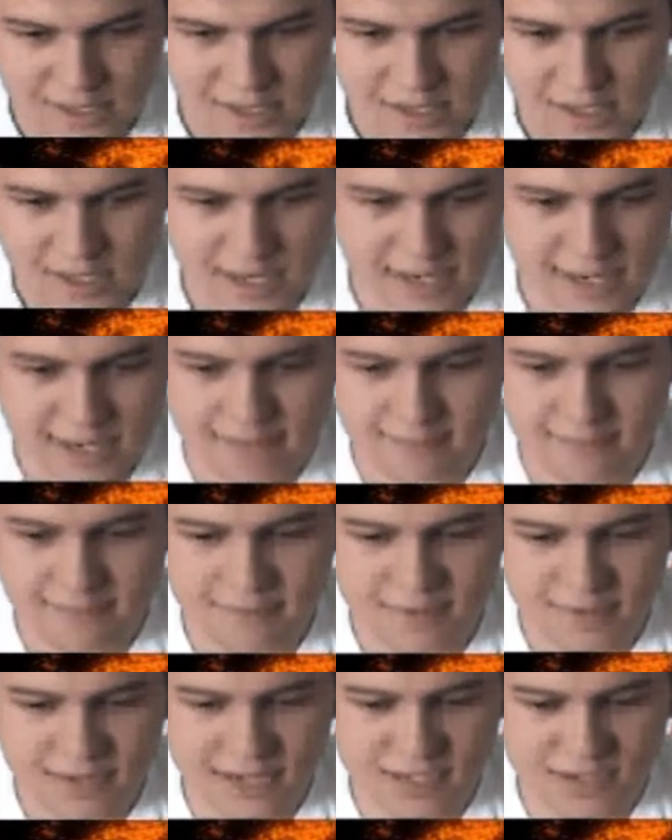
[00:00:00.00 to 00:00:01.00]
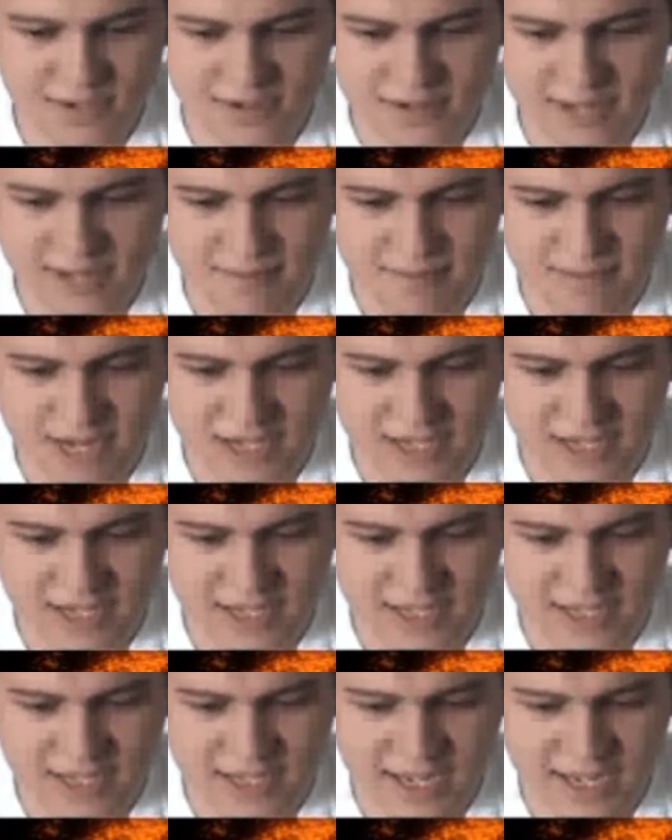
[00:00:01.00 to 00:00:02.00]
I guess there's not much I
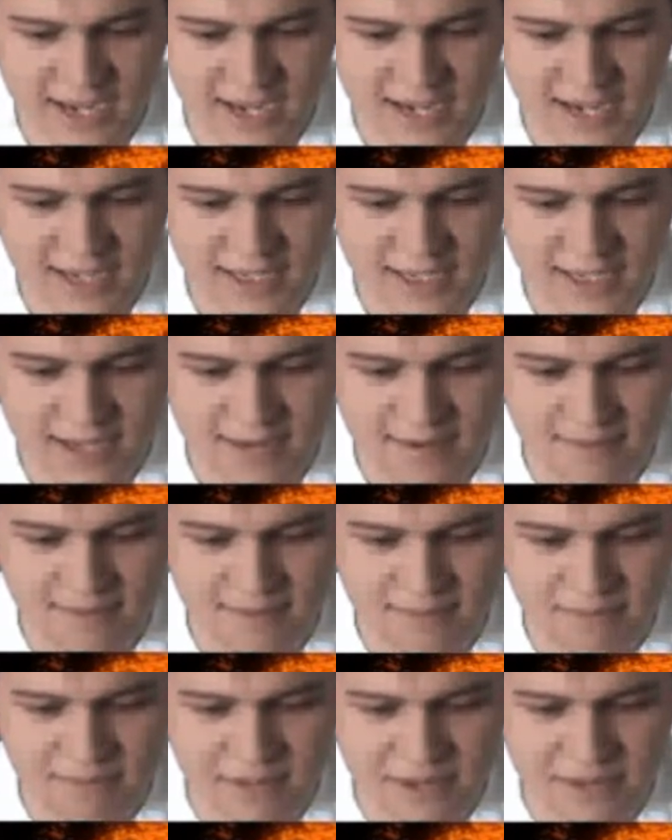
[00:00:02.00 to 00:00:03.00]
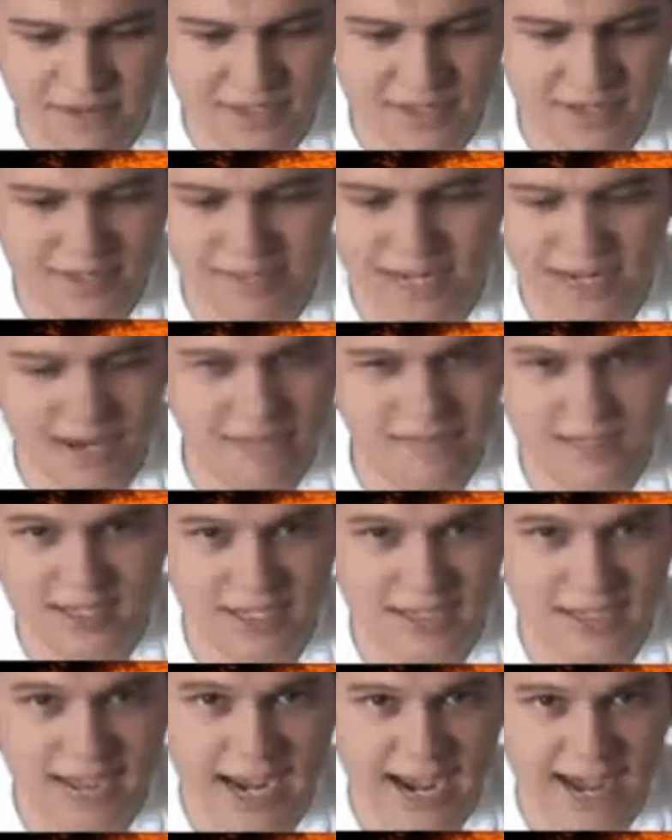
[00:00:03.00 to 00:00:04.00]
could say, except maybe sometimes
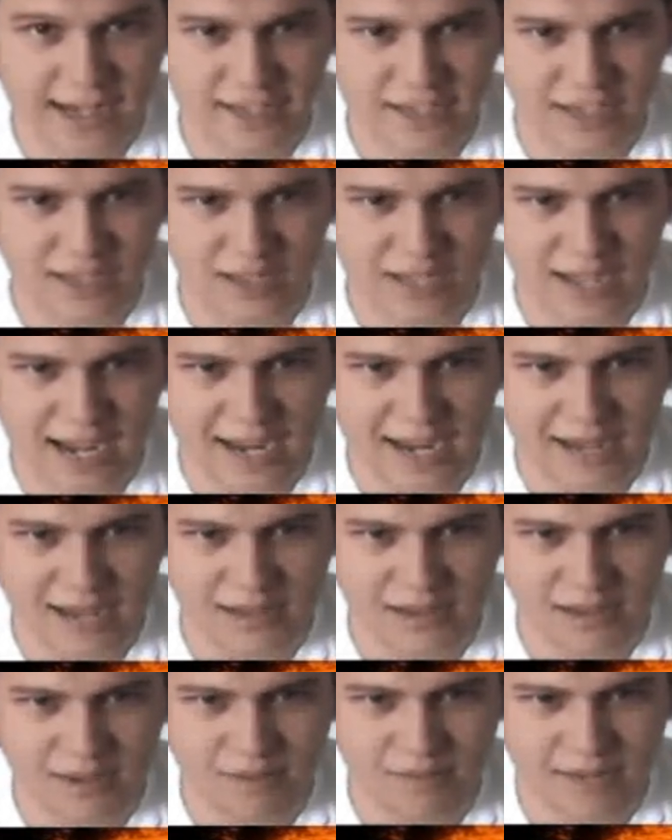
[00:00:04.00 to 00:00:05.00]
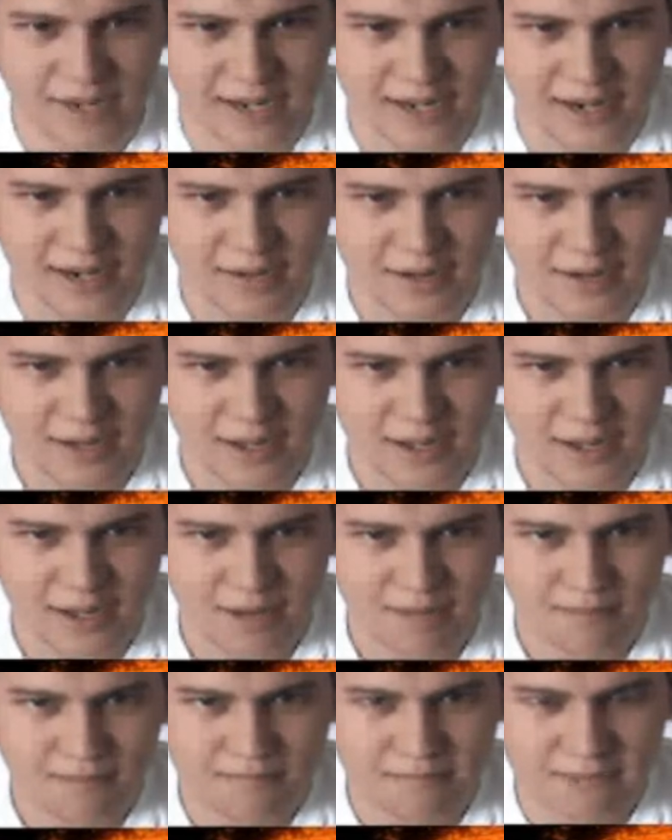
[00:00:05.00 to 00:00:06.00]
the attacks could lag a little bit.
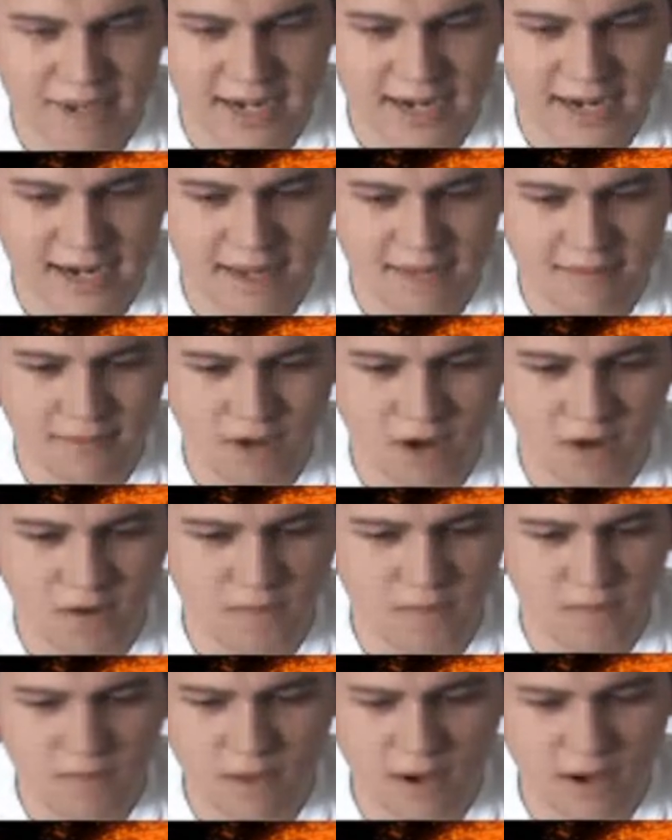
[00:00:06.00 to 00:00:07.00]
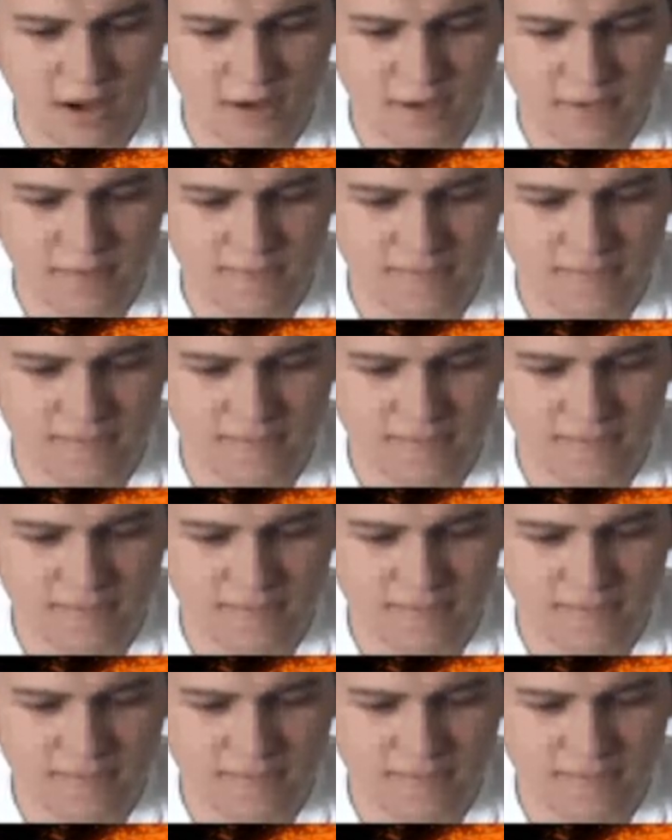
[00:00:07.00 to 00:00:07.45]
But overall,